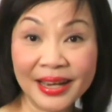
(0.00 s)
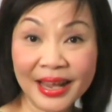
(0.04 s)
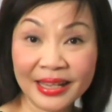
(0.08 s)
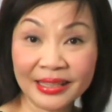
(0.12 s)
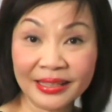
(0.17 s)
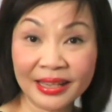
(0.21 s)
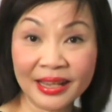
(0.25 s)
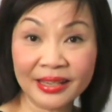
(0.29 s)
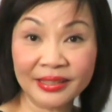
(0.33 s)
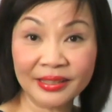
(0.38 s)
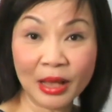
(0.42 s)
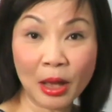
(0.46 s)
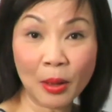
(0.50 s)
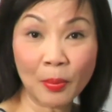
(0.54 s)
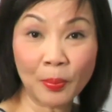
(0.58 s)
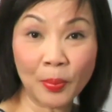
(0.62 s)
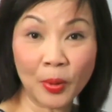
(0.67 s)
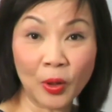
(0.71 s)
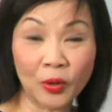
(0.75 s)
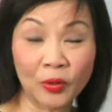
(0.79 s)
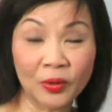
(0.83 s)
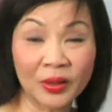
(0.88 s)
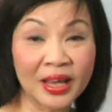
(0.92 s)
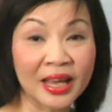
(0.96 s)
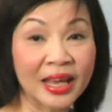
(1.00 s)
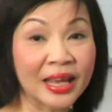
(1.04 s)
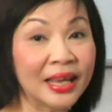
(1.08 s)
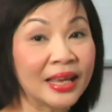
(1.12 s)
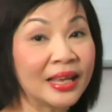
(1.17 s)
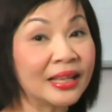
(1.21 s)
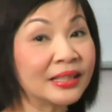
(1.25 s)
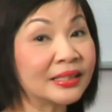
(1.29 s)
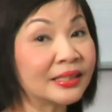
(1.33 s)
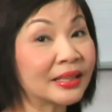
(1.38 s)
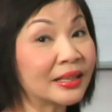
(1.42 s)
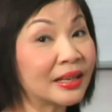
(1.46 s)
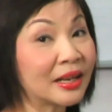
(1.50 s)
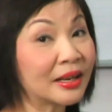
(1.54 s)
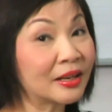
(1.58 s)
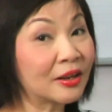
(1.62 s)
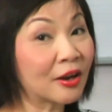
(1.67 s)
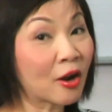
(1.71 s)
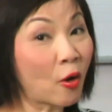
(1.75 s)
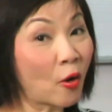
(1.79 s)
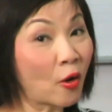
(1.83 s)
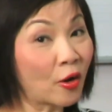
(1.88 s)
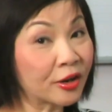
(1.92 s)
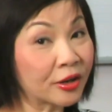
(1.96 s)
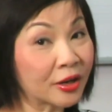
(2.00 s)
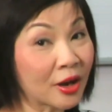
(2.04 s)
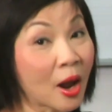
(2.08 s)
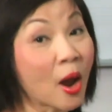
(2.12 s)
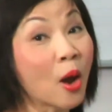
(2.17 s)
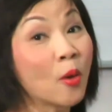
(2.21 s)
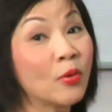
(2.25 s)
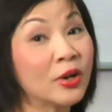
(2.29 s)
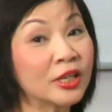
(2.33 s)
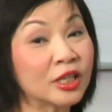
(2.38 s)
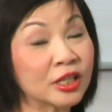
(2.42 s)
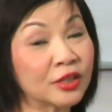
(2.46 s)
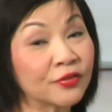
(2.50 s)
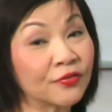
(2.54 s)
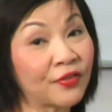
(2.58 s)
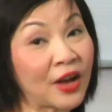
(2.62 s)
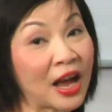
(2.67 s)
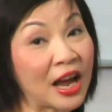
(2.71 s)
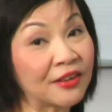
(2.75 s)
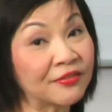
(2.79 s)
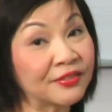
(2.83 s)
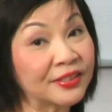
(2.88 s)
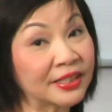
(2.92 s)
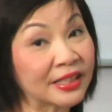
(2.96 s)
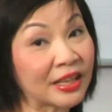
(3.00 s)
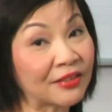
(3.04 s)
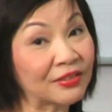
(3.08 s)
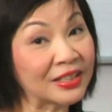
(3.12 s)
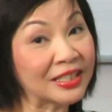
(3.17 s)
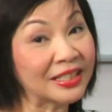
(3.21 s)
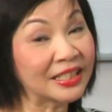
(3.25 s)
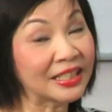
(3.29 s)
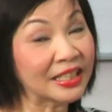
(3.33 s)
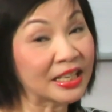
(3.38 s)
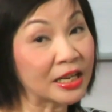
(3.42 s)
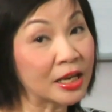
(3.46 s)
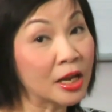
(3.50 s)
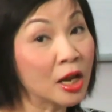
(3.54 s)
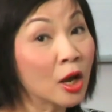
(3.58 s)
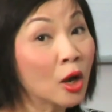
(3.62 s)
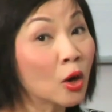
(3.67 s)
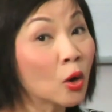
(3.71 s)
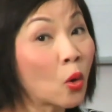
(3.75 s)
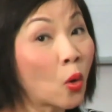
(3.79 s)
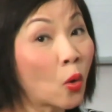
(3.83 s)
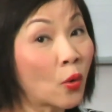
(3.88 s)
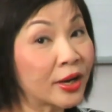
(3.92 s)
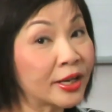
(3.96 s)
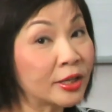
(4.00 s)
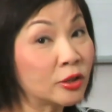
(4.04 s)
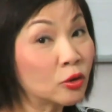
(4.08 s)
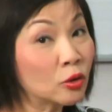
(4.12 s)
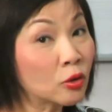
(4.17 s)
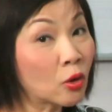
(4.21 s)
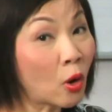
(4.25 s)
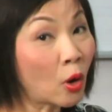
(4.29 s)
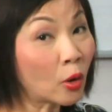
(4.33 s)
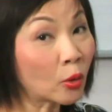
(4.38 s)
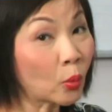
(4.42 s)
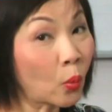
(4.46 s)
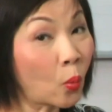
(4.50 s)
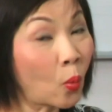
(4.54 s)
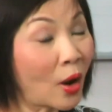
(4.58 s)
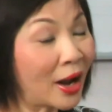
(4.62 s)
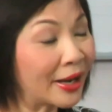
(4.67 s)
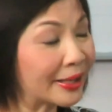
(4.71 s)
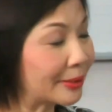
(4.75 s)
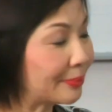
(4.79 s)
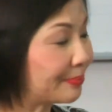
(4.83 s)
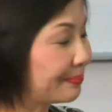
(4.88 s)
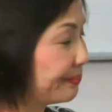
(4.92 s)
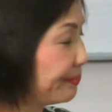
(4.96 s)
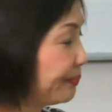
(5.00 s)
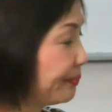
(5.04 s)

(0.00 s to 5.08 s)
the next example, it's another chord, which is 5-7D going to chord 1.